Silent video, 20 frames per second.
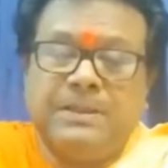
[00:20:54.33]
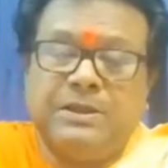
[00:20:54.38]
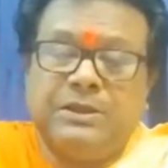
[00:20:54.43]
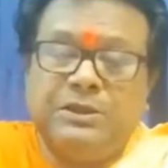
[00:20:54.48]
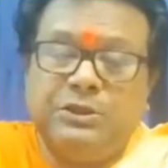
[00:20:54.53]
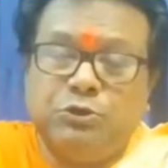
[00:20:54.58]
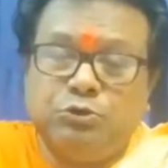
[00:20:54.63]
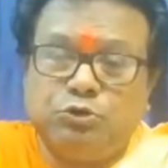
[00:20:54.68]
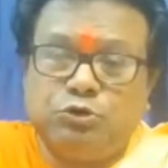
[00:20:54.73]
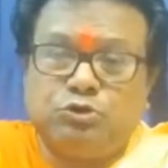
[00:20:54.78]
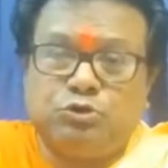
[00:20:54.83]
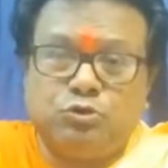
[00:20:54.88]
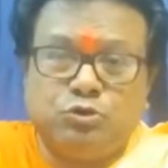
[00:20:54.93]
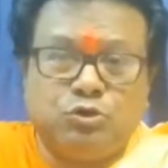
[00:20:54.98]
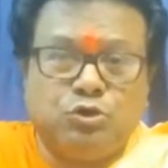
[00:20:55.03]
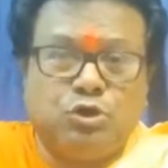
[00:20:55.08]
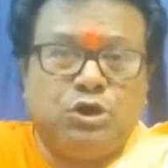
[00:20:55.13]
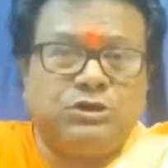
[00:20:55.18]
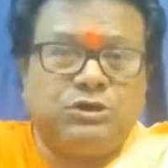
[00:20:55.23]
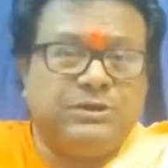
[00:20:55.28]
you should
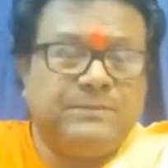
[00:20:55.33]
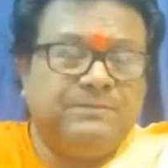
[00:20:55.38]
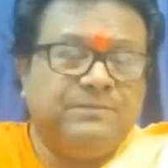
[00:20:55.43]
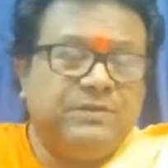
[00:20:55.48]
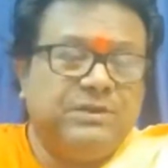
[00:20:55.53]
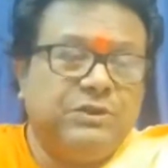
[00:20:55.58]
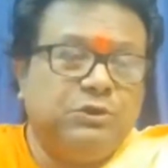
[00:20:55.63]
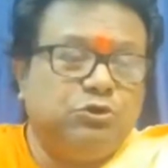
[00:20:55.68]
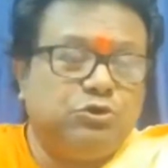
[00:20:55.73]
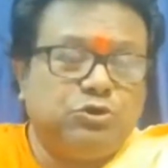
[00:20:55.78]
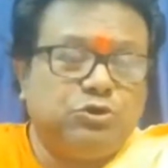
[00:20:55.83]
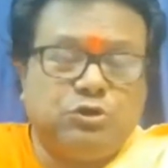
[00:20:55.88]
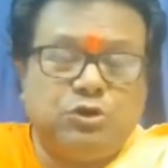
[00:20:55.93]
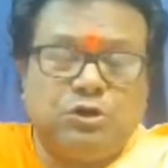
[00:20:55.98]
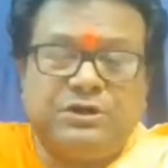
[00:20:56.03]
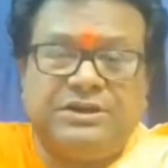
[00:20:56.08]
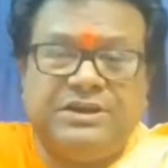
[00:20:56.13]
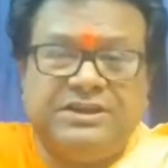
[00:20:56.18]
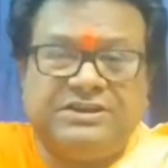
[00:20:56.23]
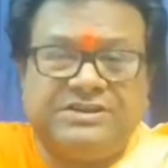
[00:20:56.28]
not
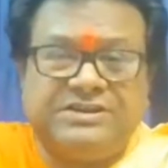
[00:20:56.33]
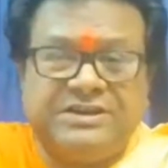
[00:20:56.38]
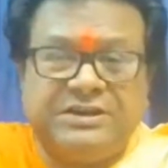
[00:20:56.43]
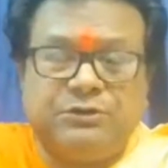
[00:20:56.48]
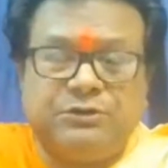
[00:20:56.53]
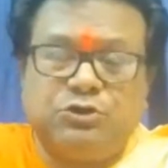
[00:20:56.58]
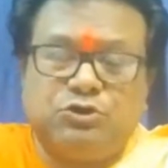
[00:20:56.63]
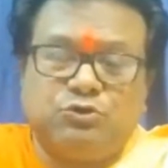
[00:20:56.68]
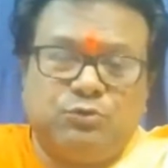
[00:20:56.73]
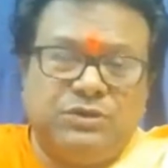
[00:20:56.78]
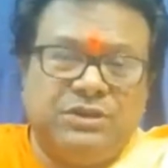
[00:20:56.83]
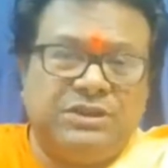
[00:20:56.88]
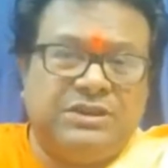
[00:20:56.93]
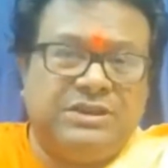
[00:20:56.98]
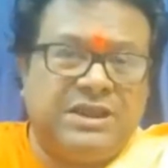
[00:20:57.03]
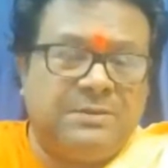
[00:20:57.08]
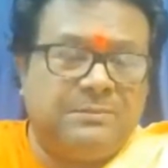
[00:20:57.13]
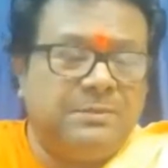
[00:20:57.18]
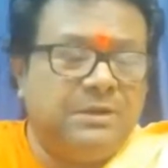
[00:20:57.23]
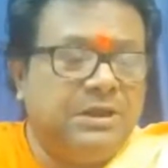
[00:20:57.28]
distinguish within
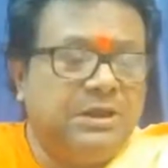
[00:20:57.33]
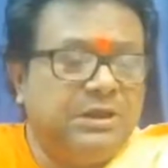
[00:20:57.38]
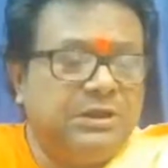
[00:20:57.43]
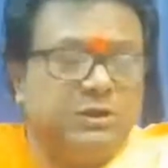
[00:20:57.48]
them.